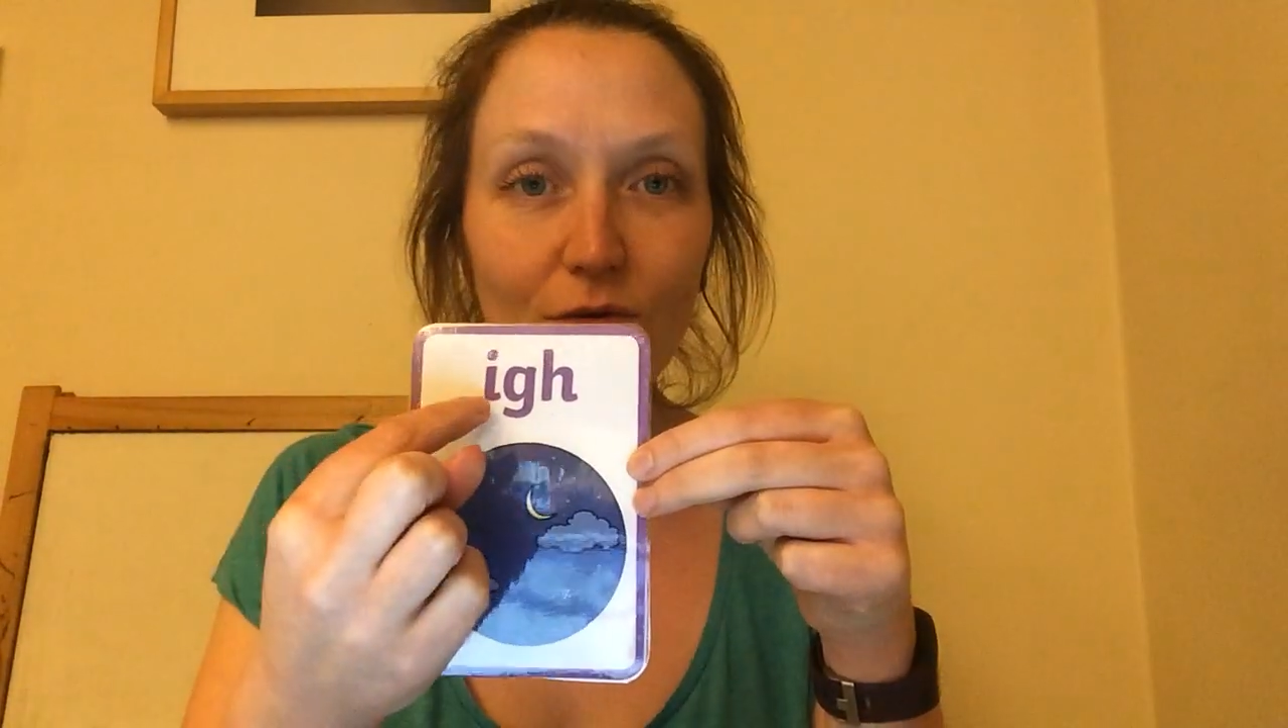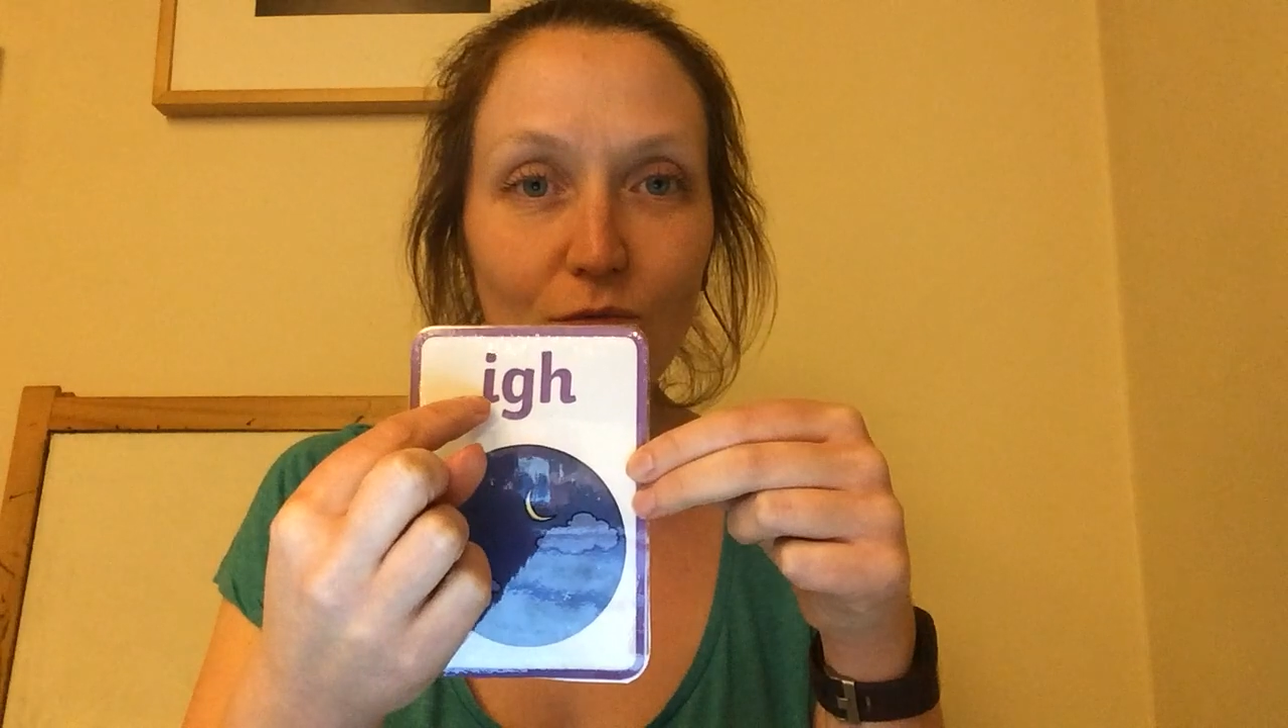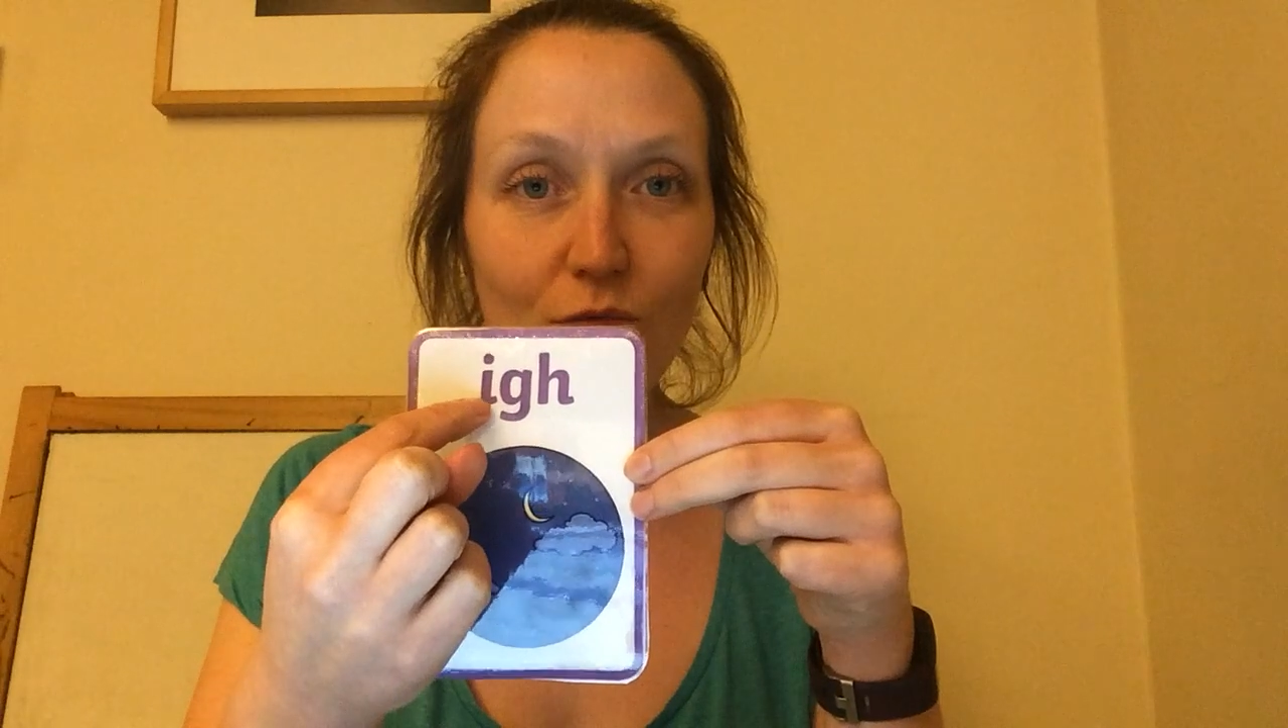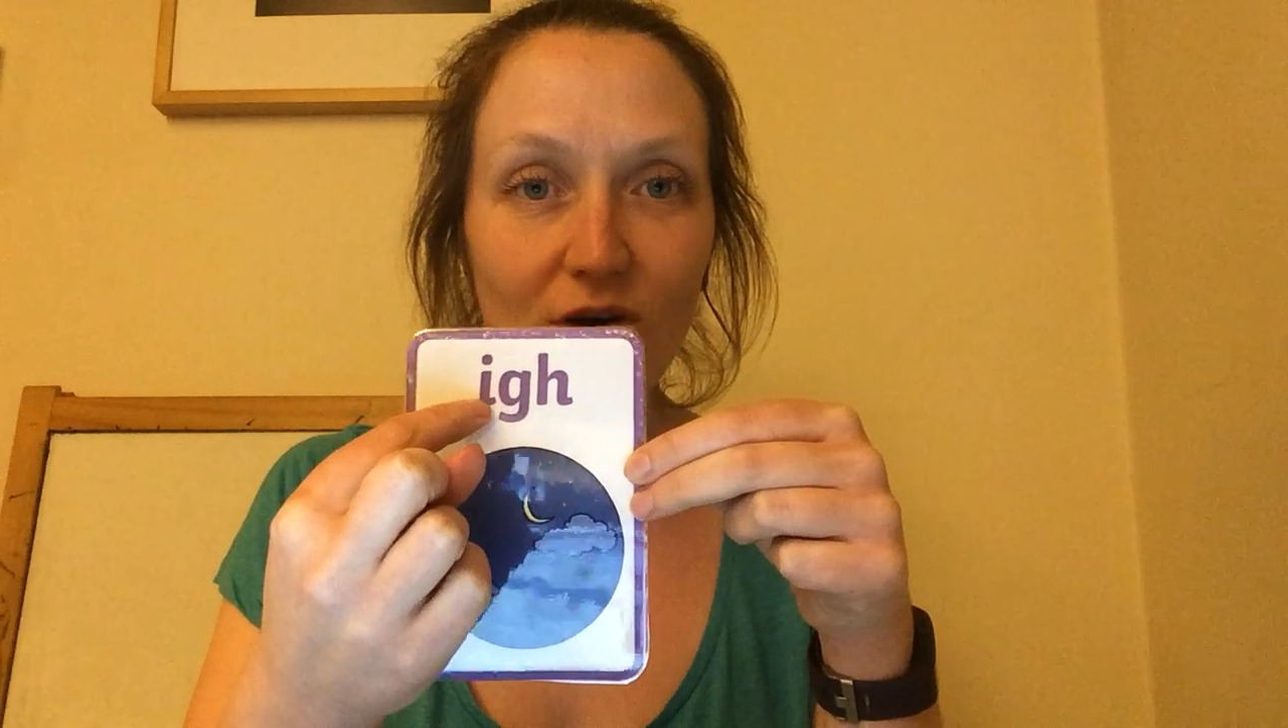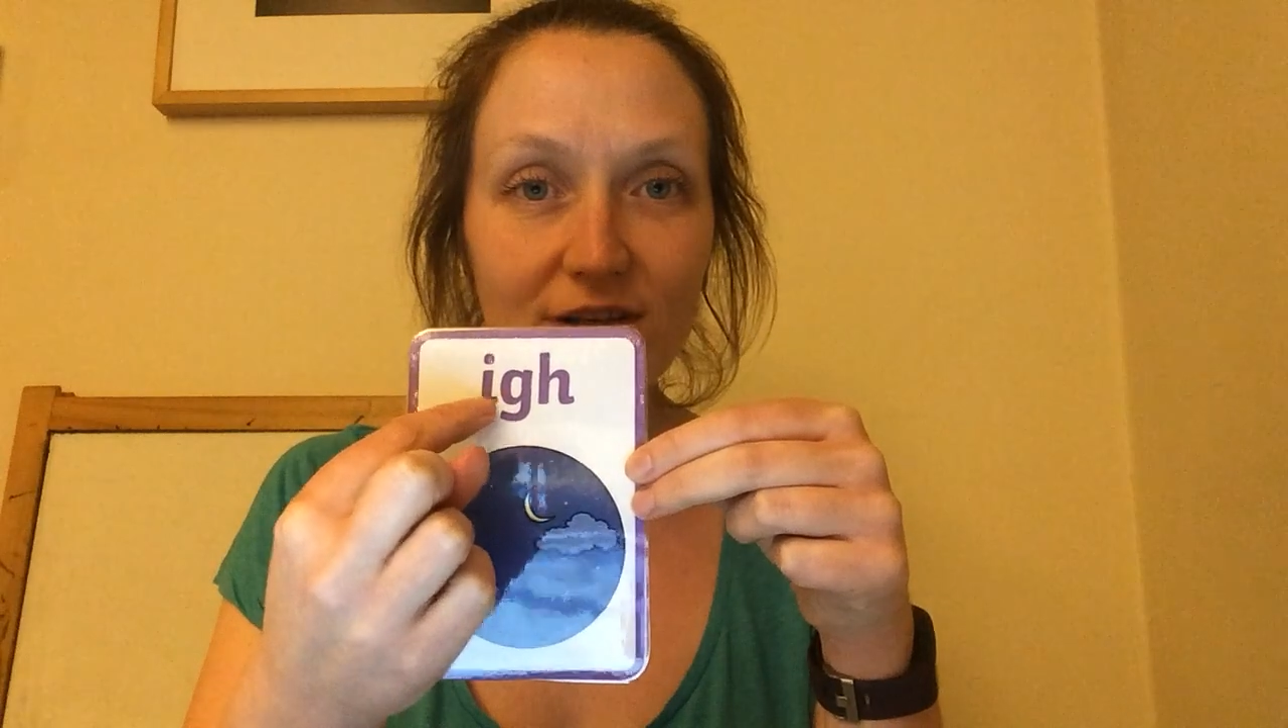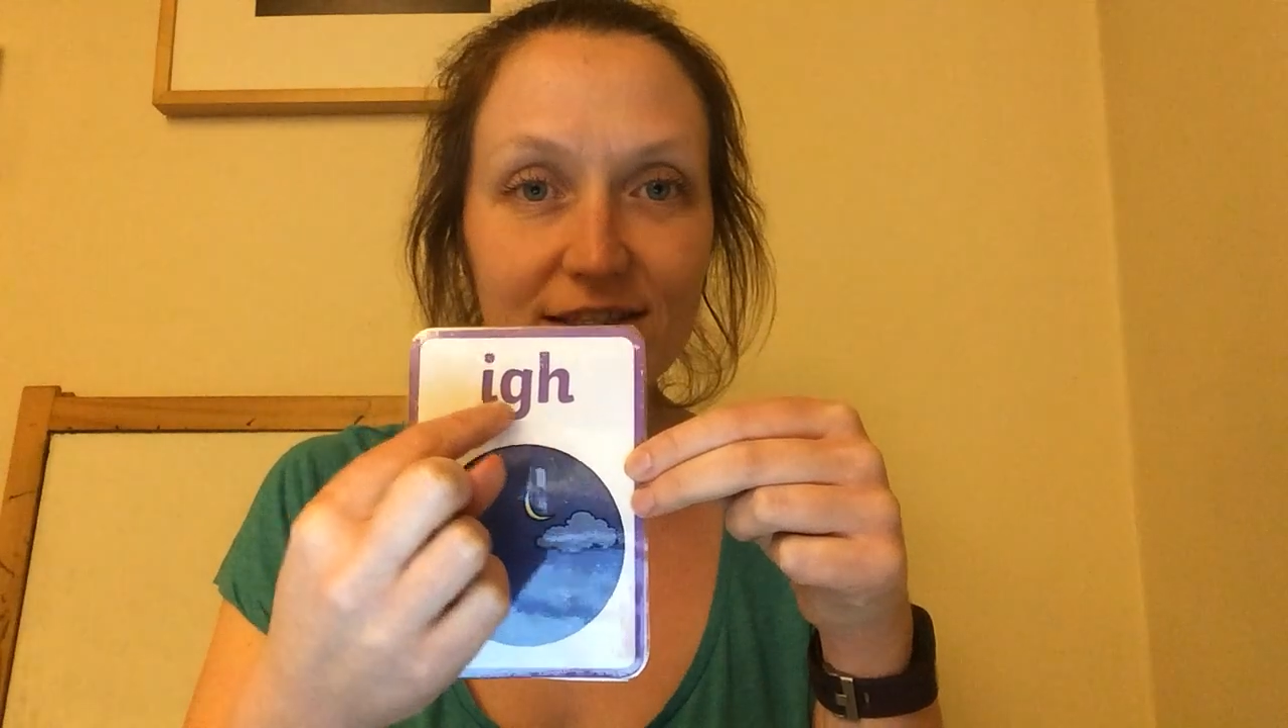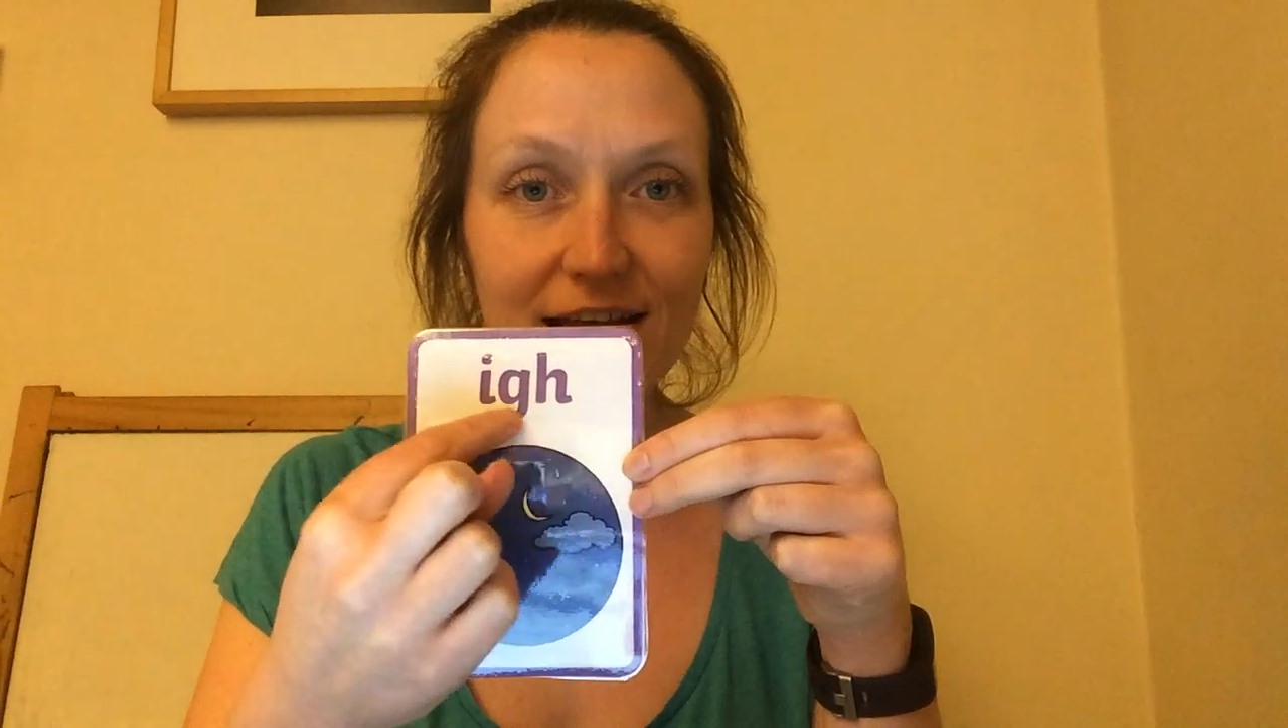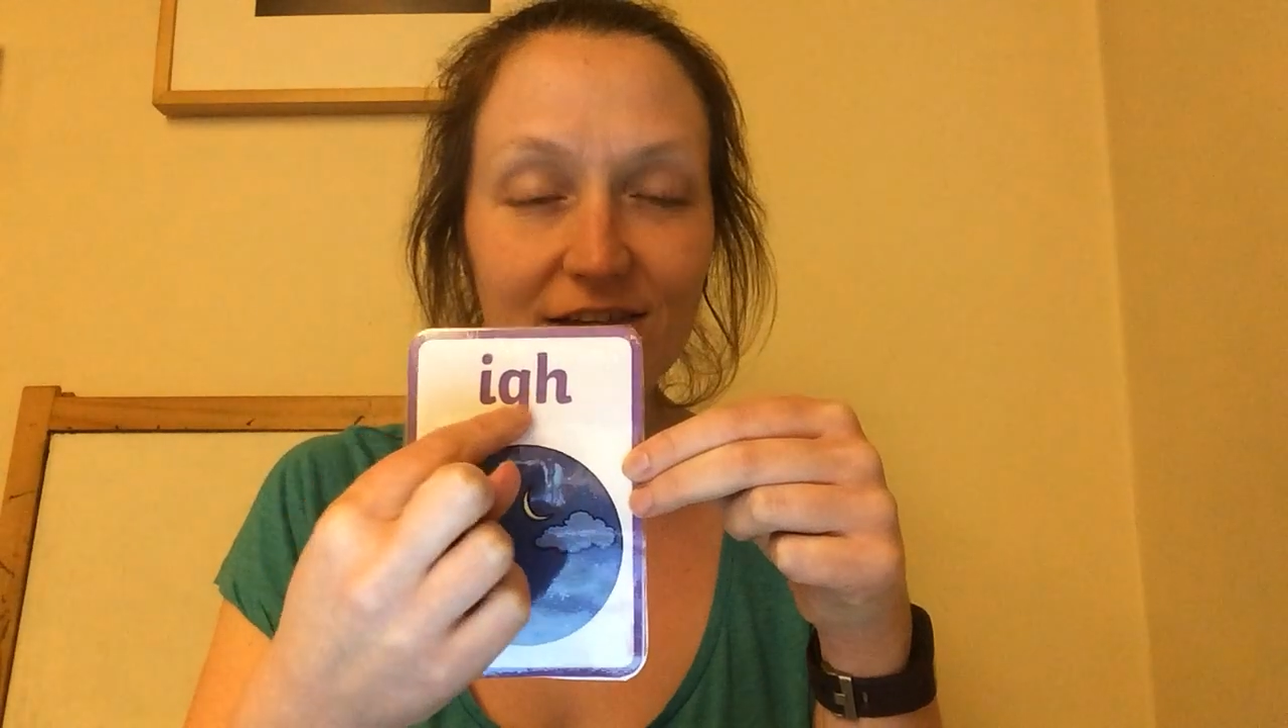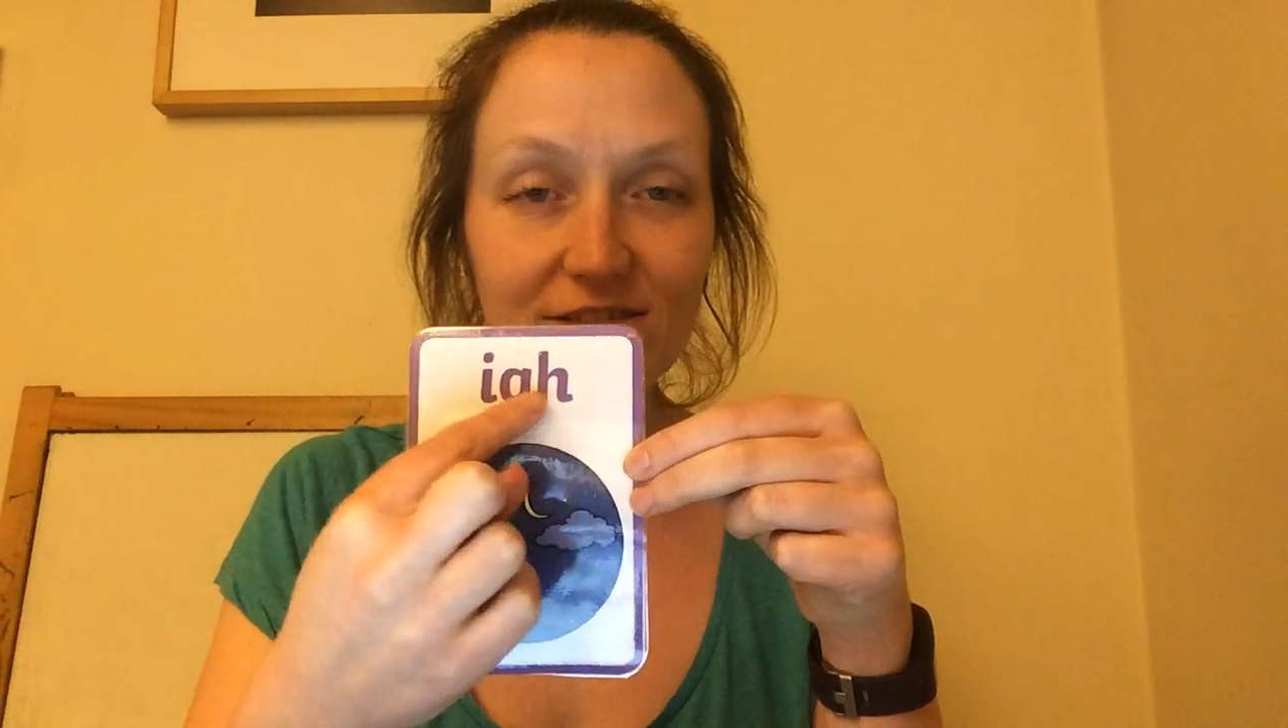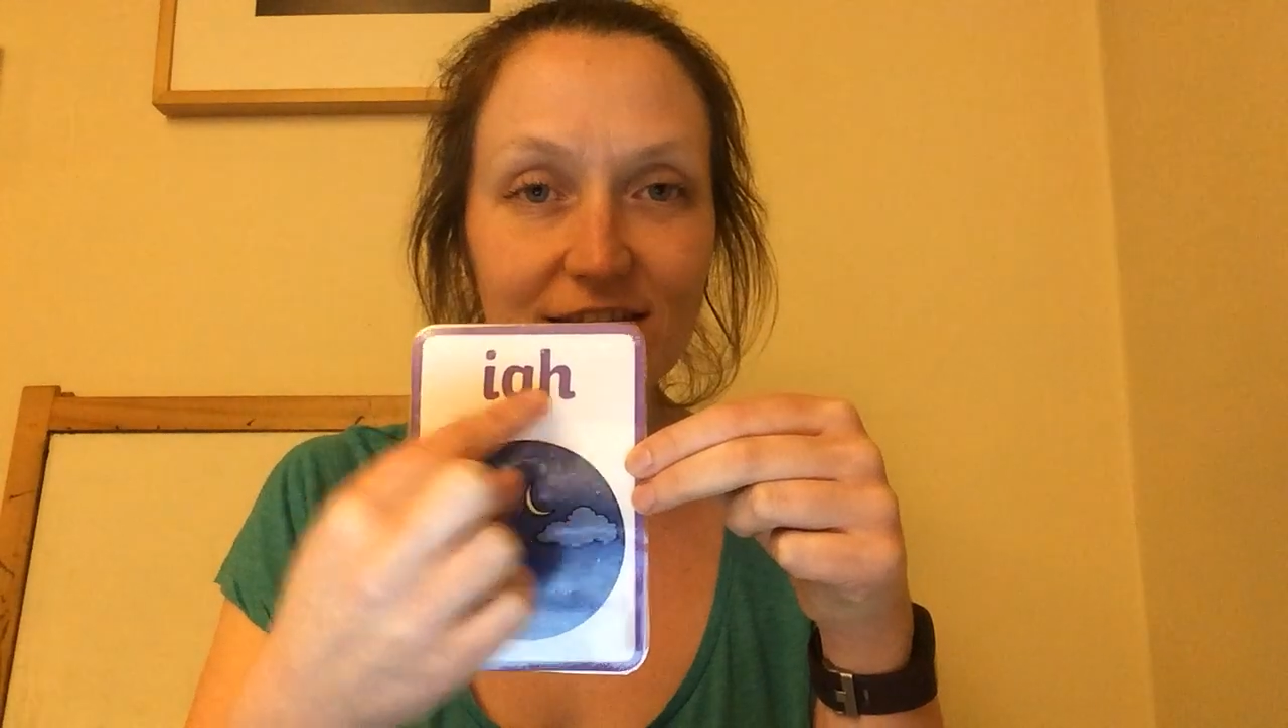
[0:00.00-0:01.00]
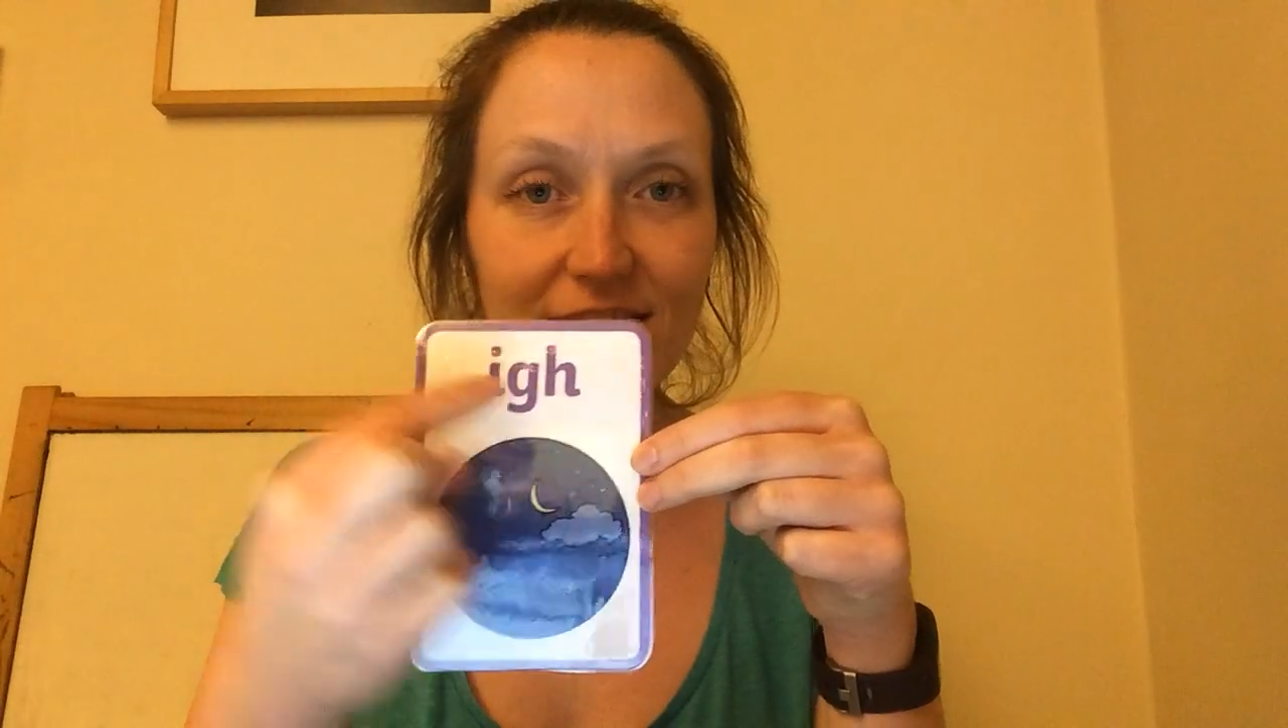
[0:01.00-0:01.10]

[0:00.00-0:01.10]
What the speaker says: what sound do